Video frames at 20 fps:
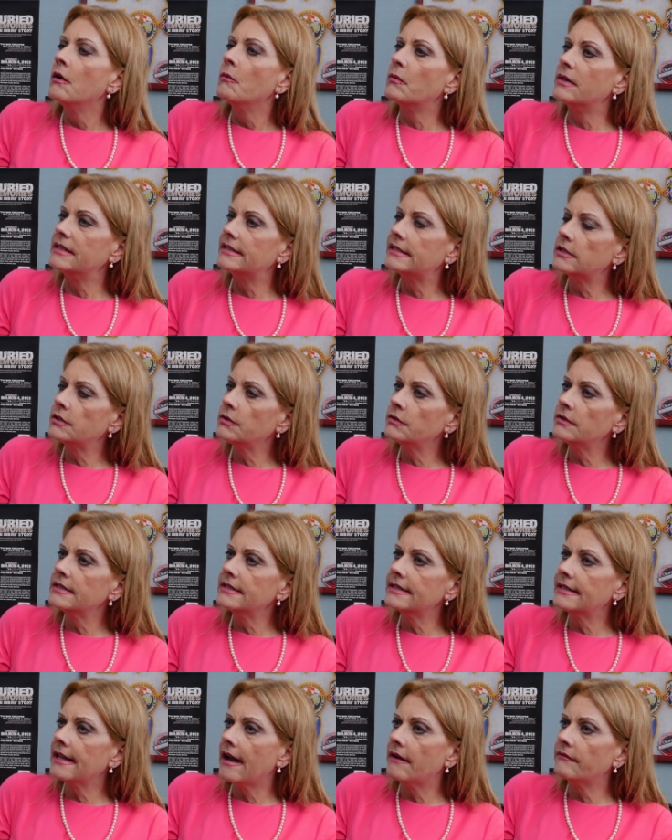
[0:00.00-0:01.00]
When
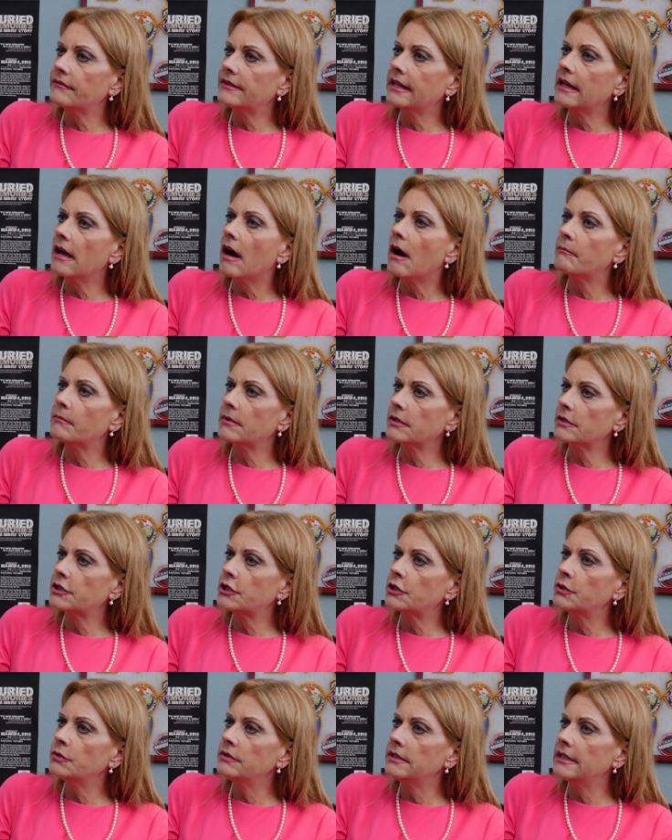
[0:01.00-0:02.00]
students have the
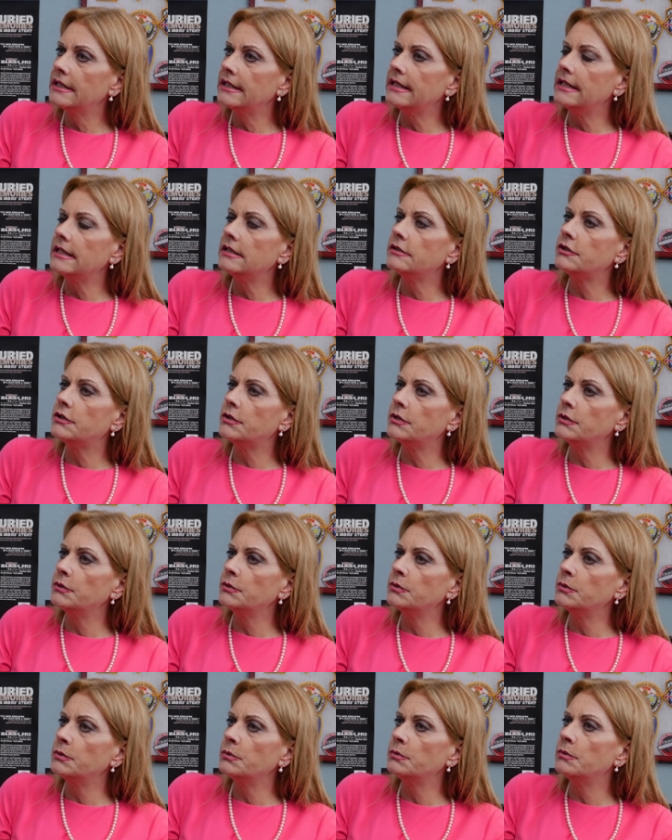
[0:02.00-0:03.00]
opportunity
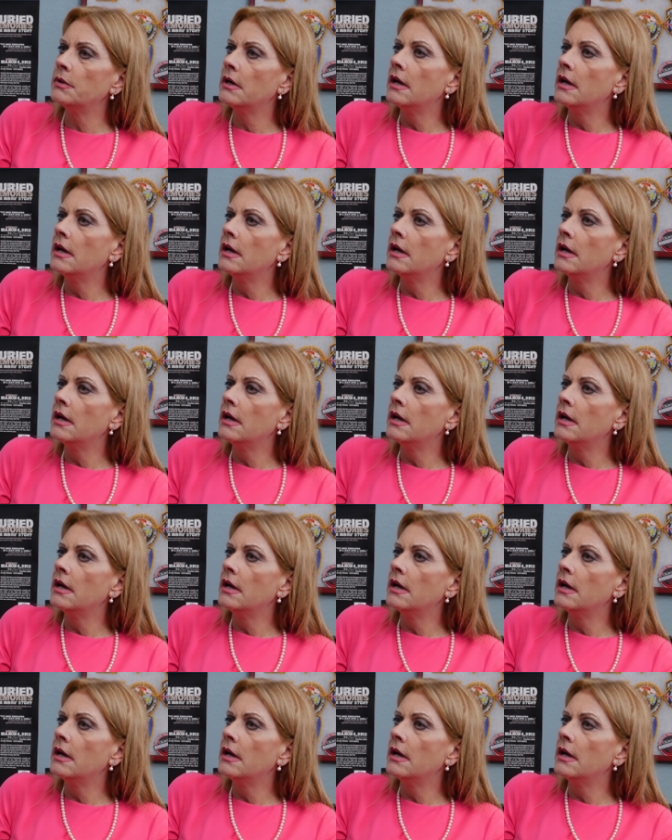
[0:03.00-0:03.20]
to